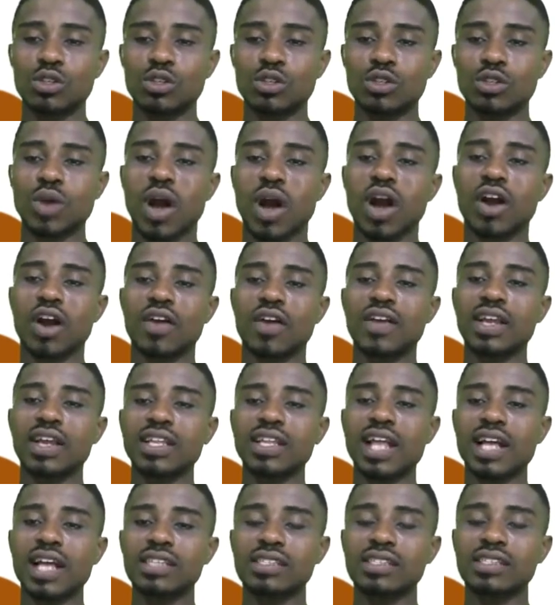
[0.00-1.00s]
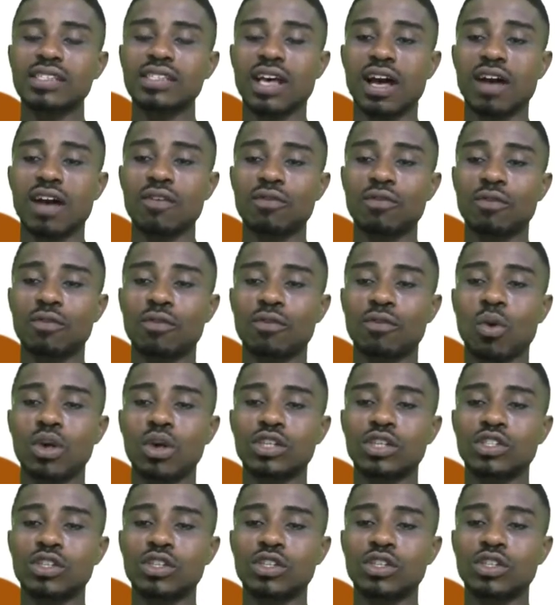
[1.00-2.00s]
So our correct answer for
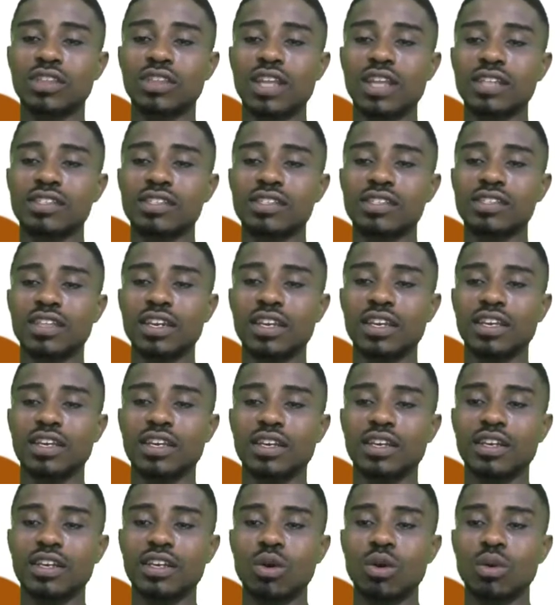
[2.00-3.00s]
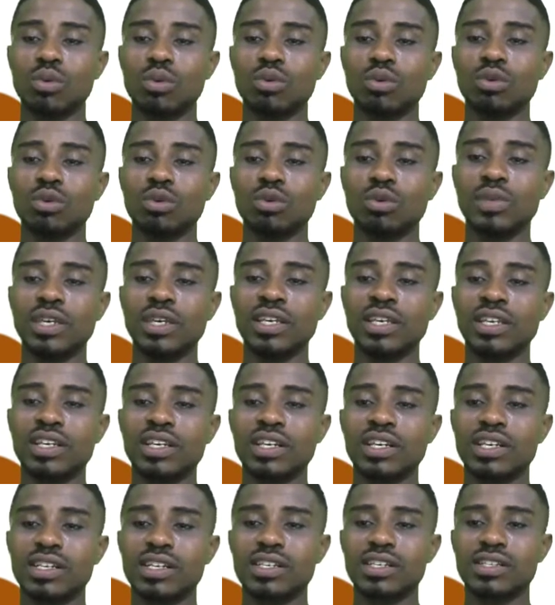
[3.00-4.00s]
question 33 will be
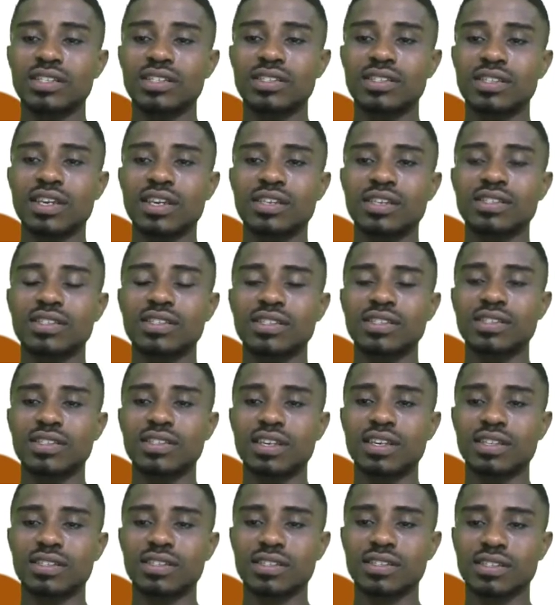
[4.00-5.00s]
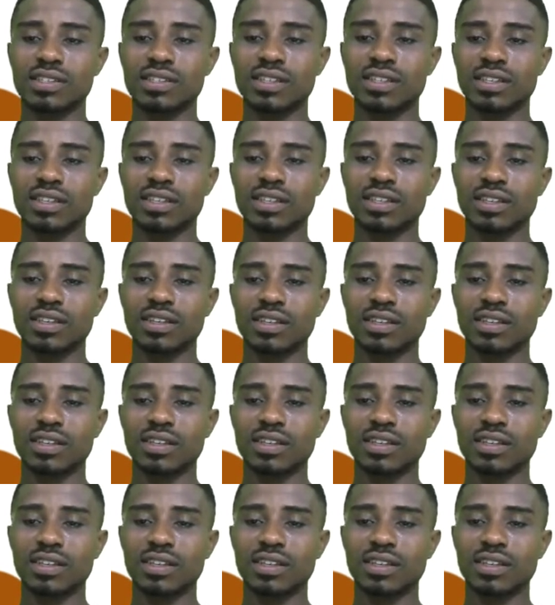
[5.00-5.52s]
66.